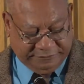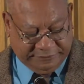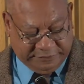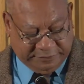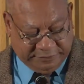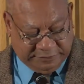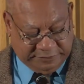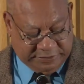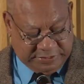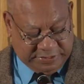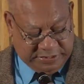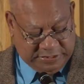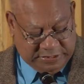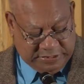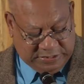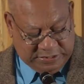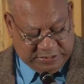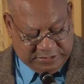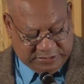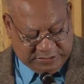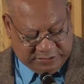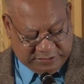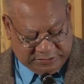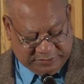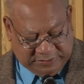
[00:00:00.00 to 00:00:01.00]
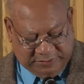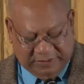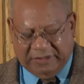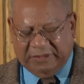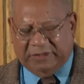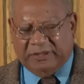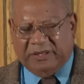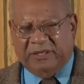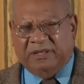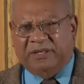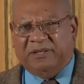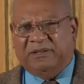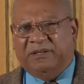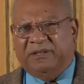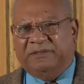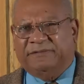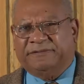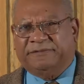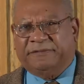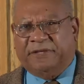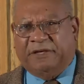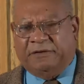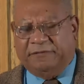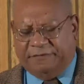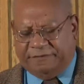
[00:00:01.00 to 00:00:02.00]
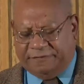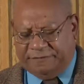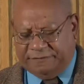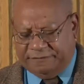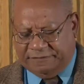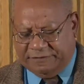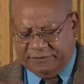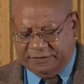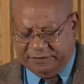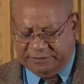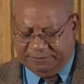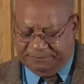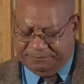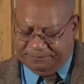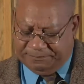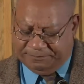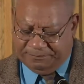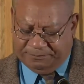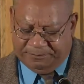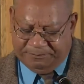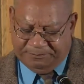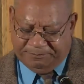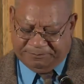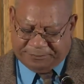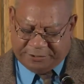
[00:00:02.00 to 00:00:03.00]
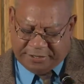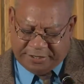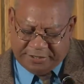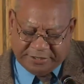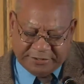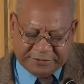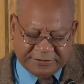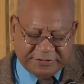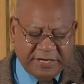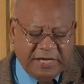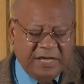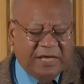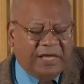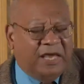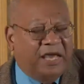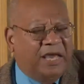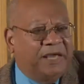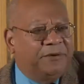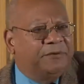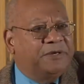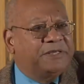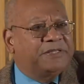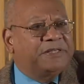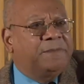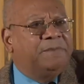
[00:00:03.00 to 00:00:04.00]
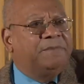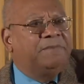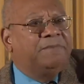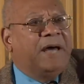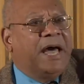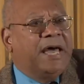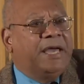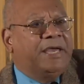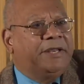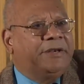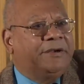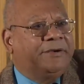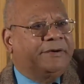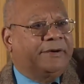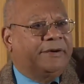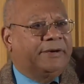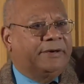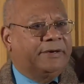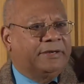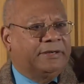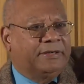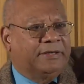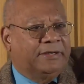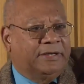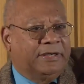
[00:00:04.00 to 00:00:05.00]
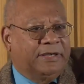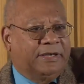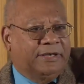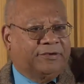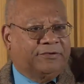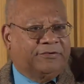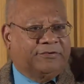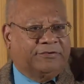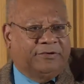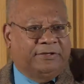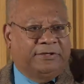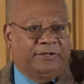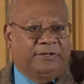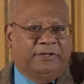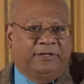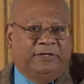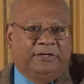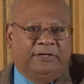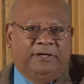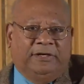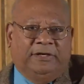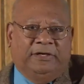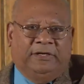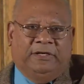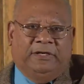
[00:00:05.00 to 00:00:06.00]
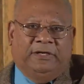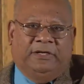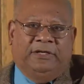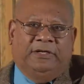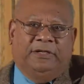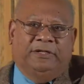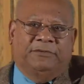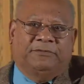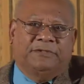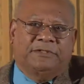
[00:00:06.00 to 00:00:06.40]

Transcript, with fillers: uh, uh of, of um, products and was a miner, actually. It, it